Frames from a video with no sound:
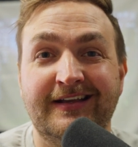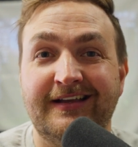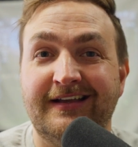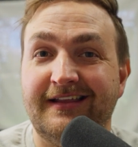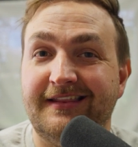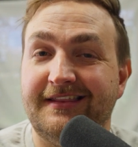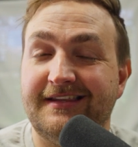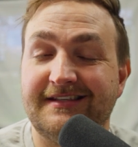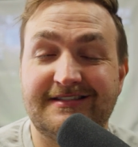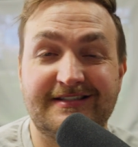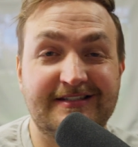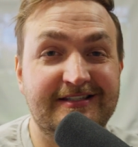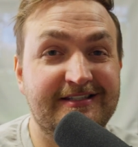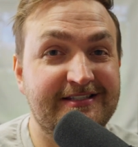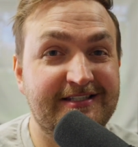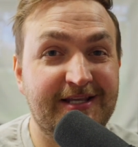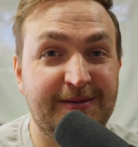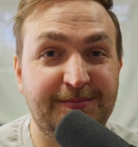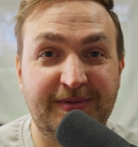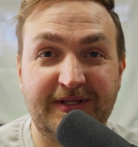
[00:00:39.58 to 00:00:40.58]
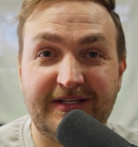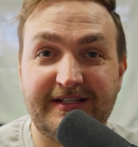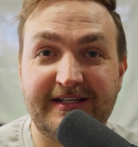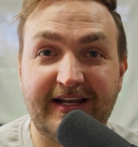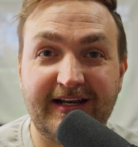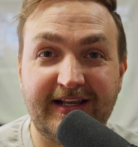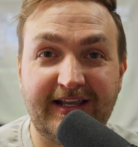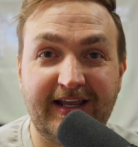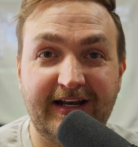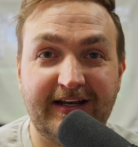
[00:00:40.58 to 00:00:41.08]
This is simply
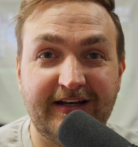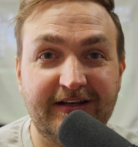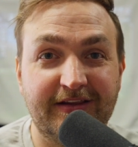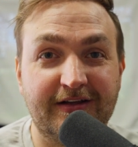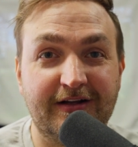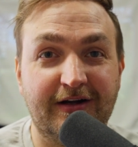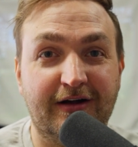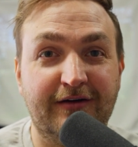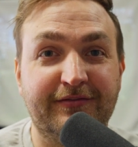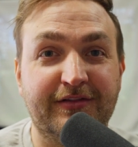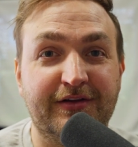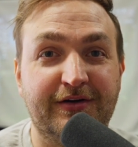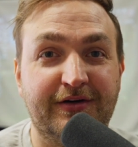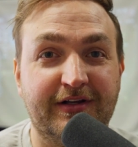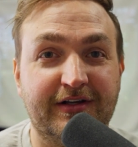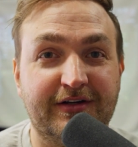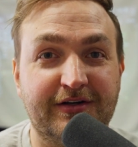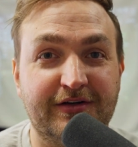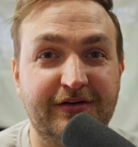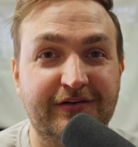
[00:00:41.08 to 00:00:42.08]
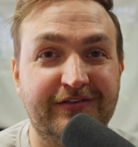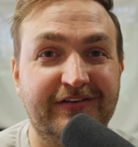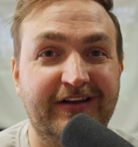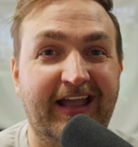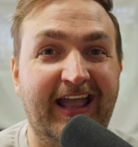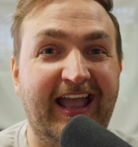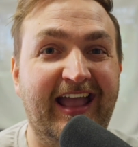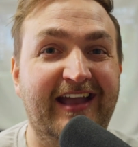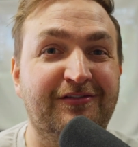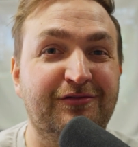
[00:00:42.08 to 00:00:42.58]
dedicated to the golf learning curve.
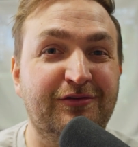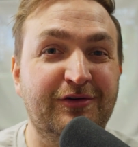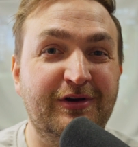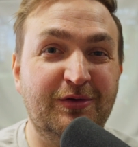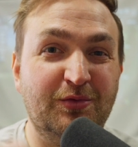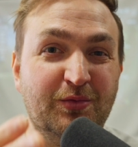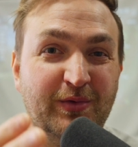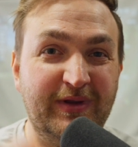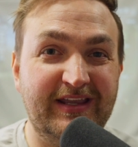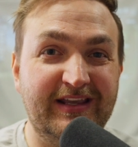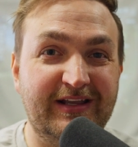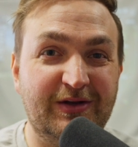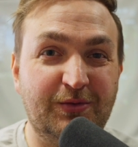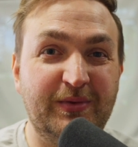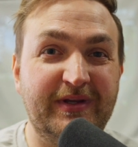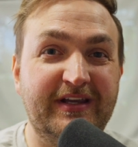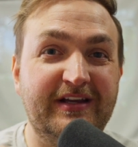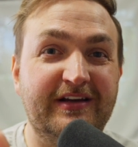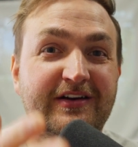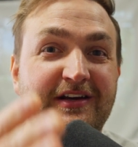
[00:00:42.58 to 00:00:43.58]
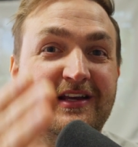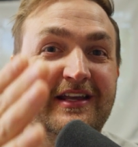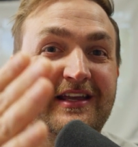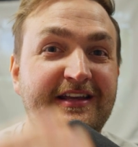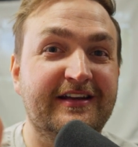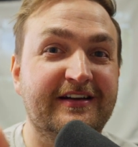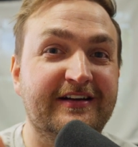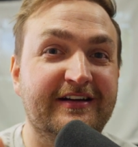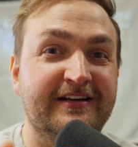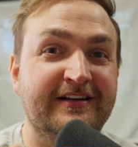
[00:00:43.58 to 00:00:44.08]
Every week, we are
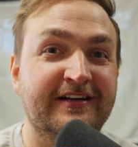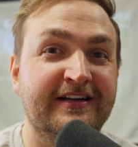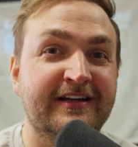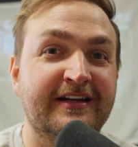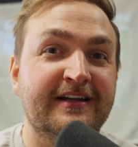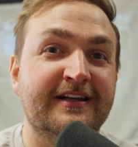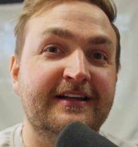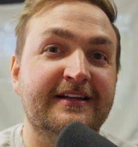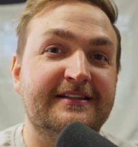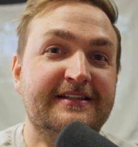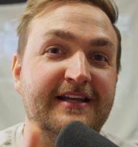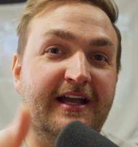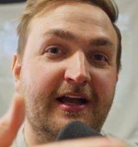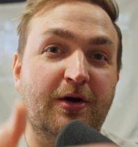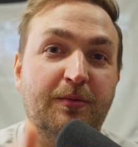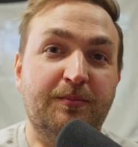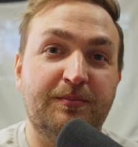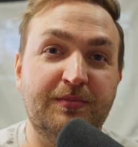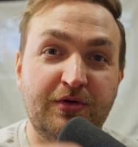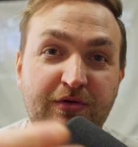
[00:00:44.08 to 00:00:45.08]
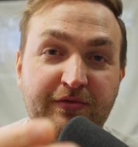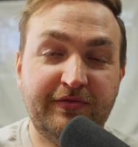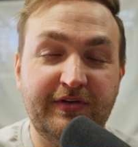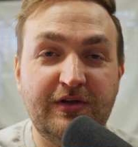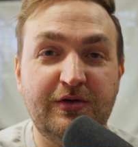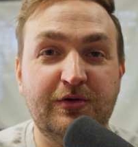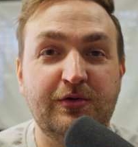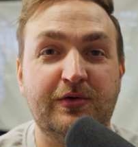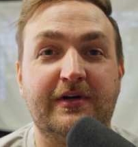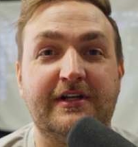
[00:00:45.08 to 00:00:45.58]
here to help move
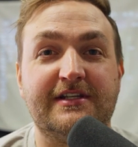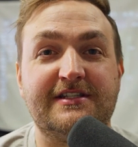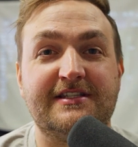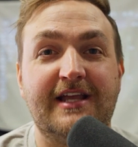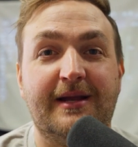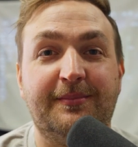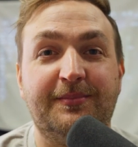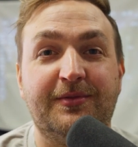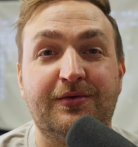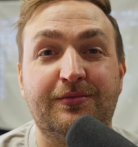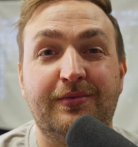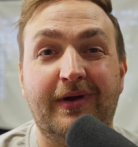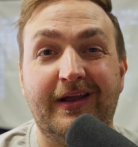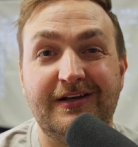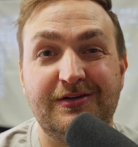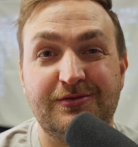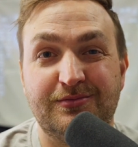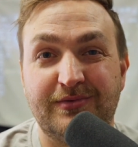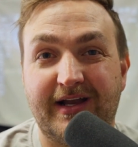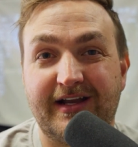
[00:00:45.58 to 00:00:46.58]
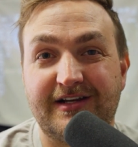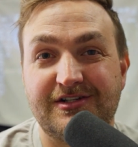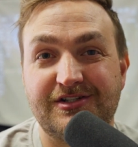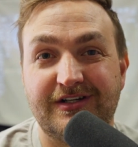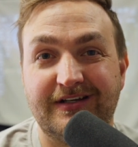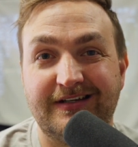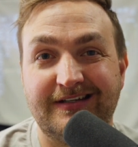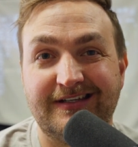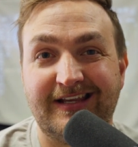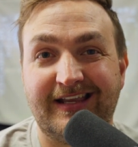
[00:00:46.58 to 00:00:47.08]
you a step the right
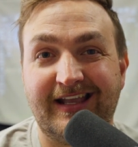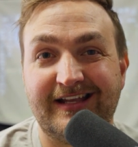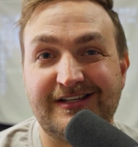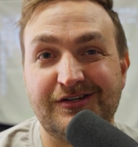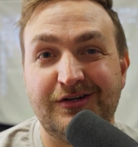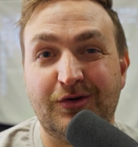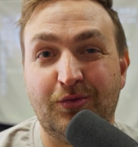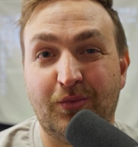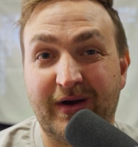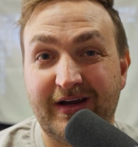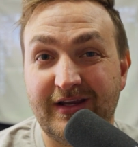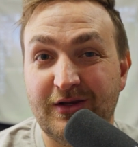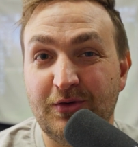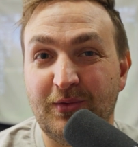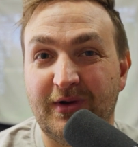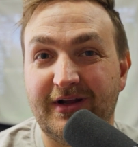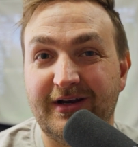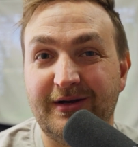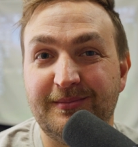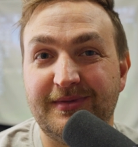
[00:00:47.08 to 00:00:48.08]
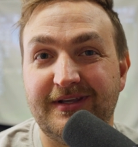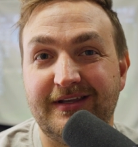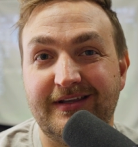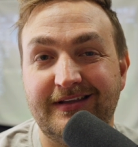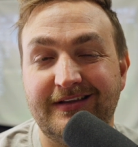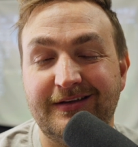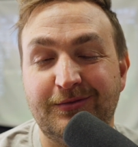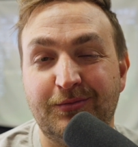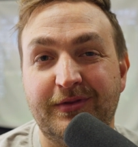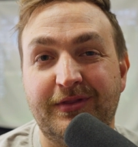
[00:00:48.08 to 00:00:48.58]
direction to get you to where you want to
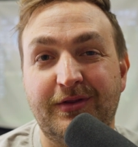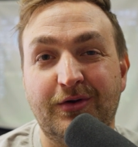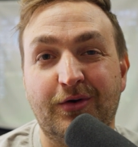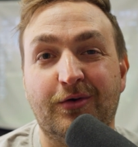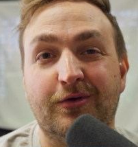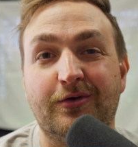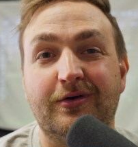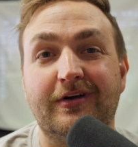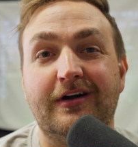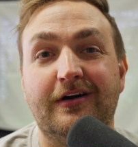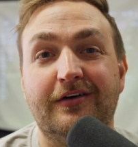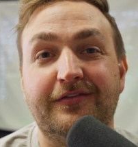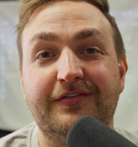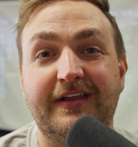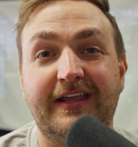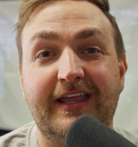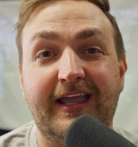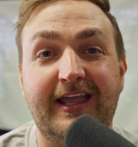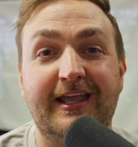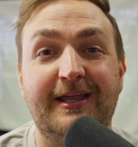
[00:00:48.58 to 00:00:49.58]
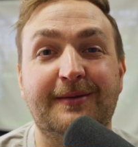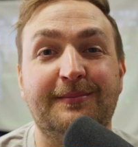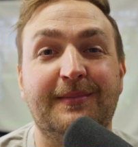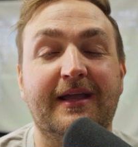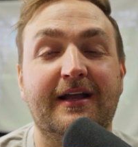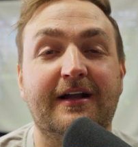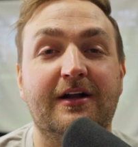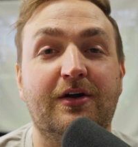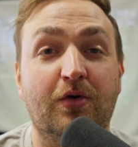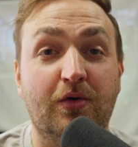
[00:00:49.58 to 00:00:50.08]
be with your golfing game
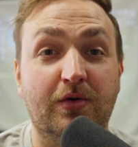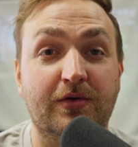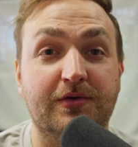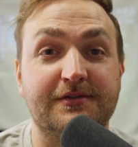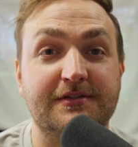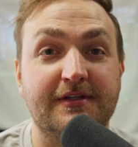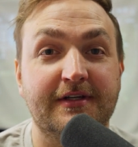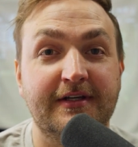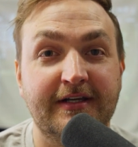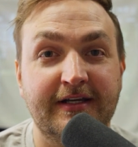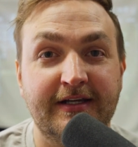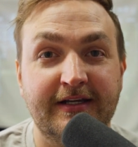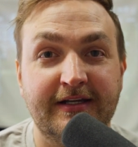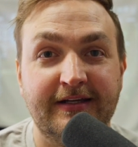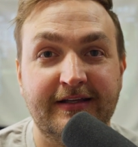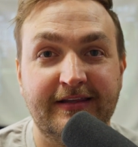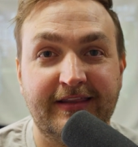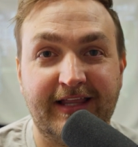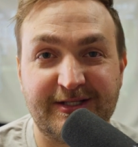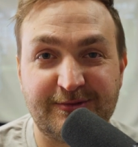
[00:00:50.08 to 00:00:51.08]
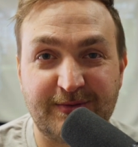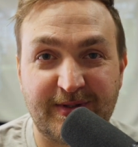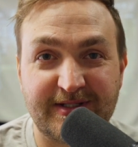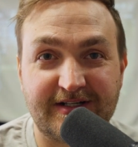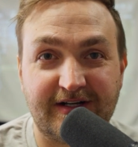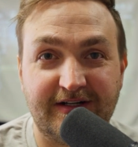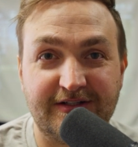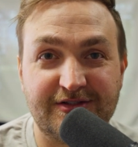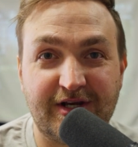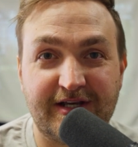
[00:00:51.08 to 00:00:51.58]
and goals. That's why it's
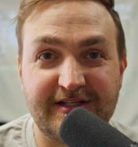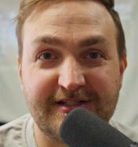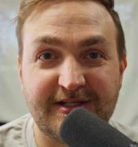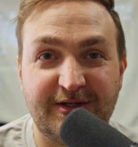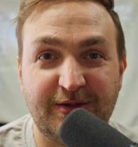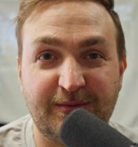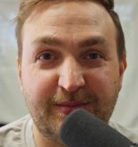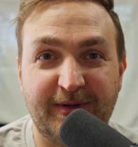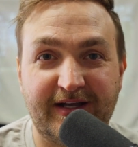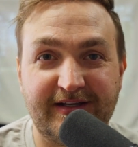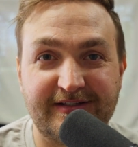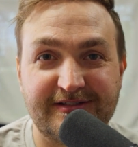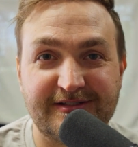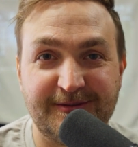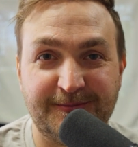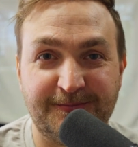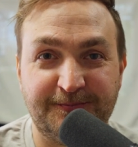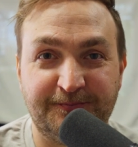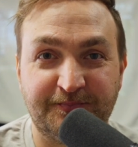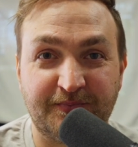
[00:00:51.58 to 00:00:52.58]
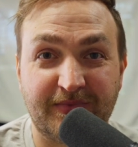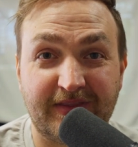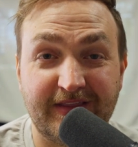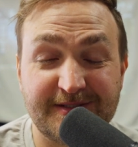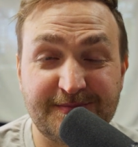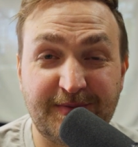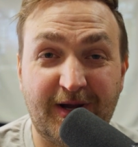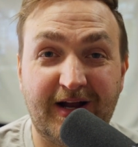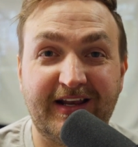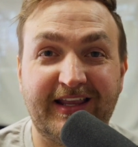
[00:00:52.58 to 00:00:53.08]
called Chasing Your Best.
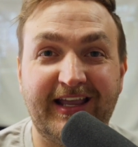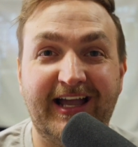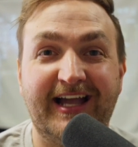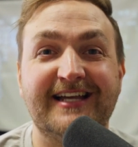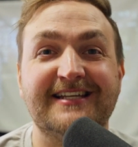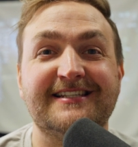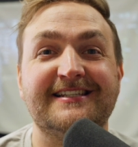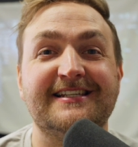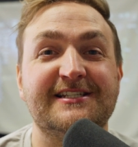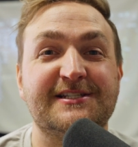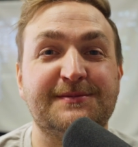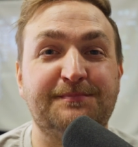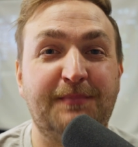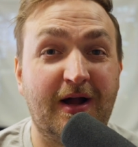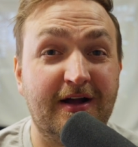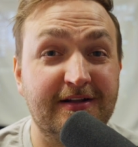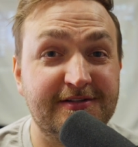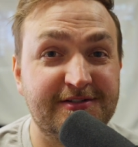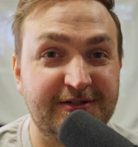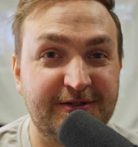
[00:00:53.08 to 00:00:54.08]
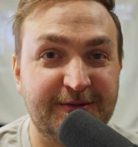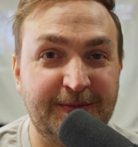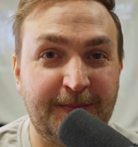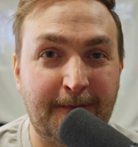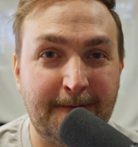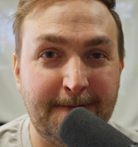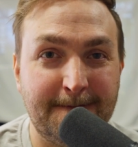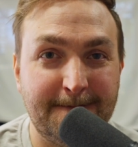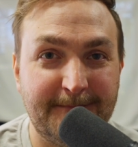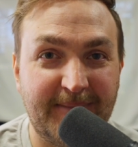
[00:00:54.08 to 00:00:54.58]
This podcast is
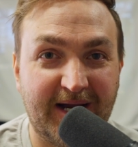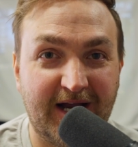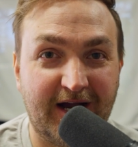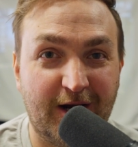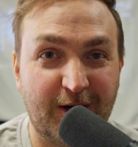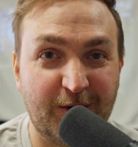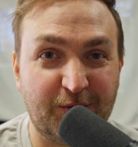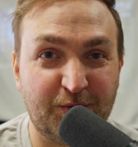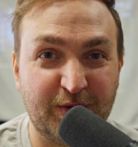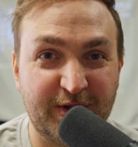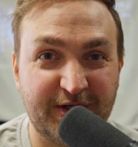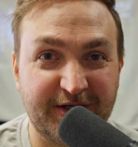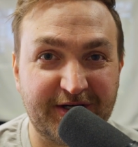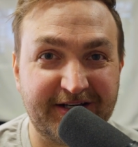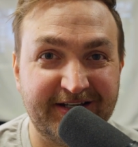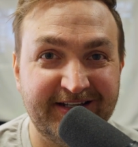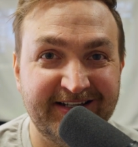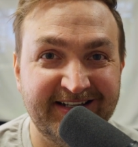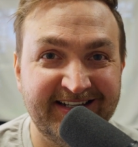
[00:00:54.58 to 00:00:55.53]
sponsored by hard work.